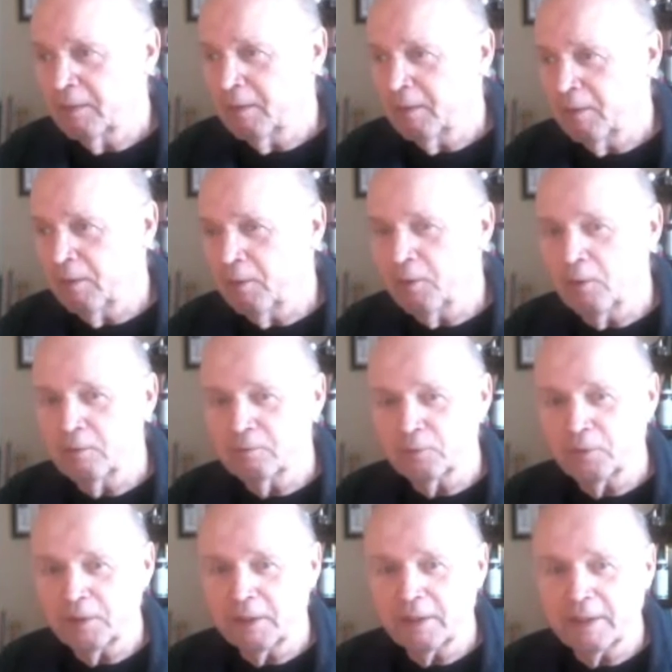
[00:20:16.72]

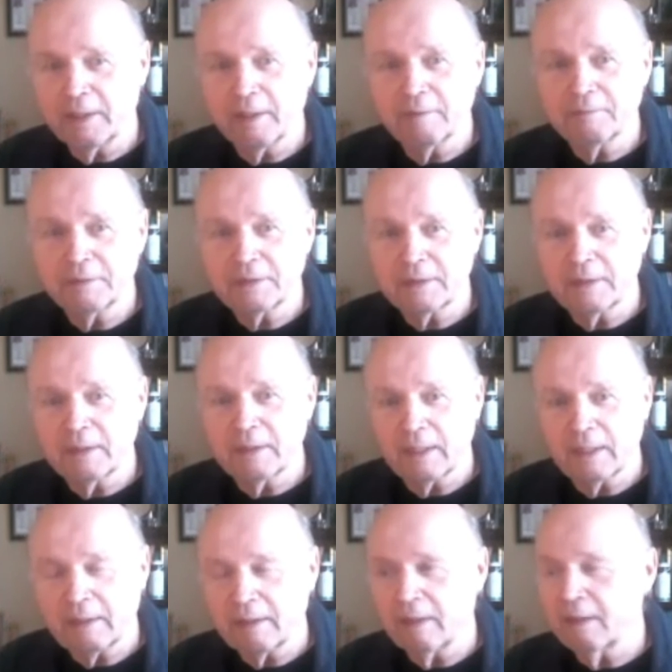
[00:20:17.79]
over any of it.
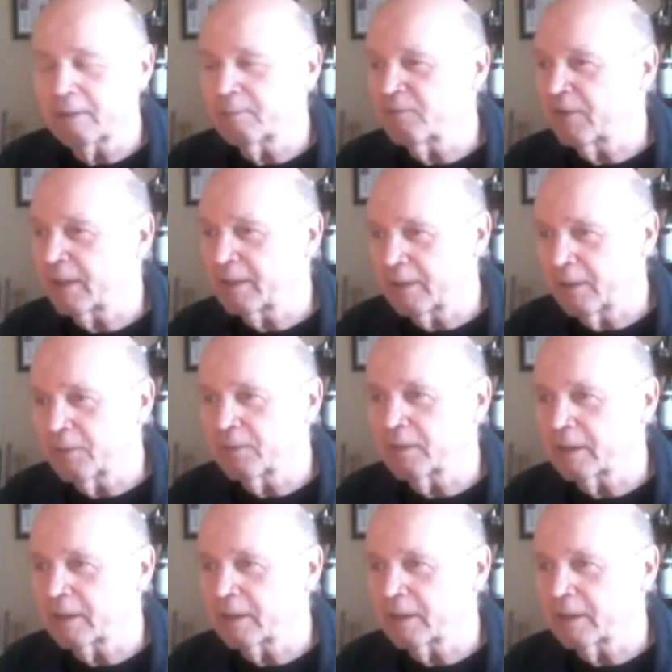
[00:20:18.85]
I ought to find other,